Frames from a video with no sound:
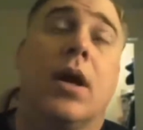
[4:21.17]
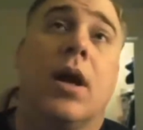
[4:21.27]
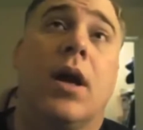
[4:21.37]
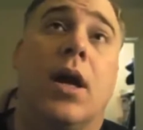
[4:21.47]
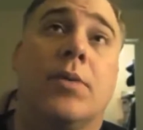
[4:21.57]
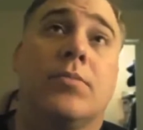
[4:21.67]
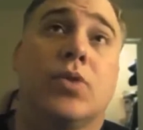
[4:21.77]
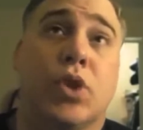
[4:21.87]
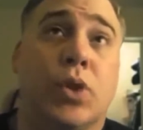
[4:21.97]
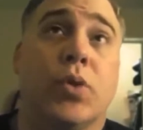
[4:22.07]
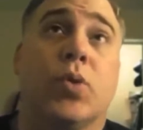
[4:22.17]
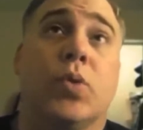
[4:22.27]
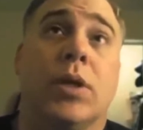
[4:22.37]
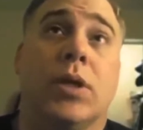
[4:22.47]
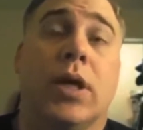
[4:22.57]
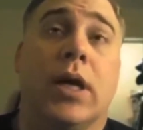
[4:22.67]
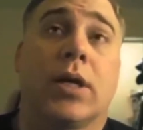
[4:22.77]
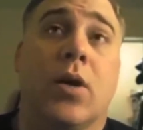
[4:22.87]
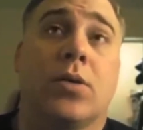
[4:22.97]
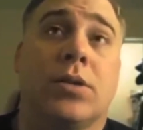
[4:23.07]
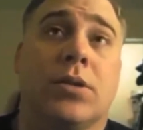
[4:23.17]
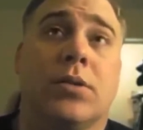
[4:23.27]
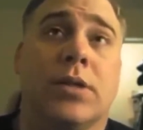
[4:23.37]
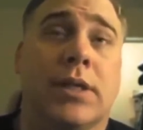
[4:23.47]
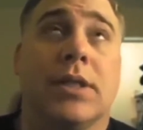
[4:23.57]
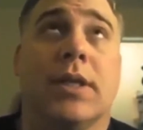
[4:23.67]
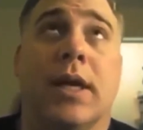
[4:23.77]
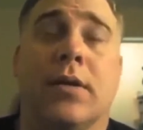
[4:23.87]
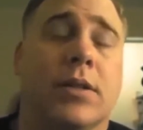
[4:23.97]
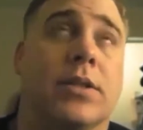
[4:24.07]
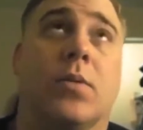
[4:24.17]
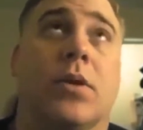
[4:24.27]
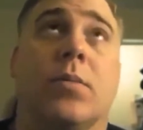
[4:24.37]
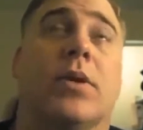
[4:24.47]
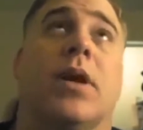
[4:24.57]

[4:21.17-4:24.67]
2, go to Disneyland or Disney World,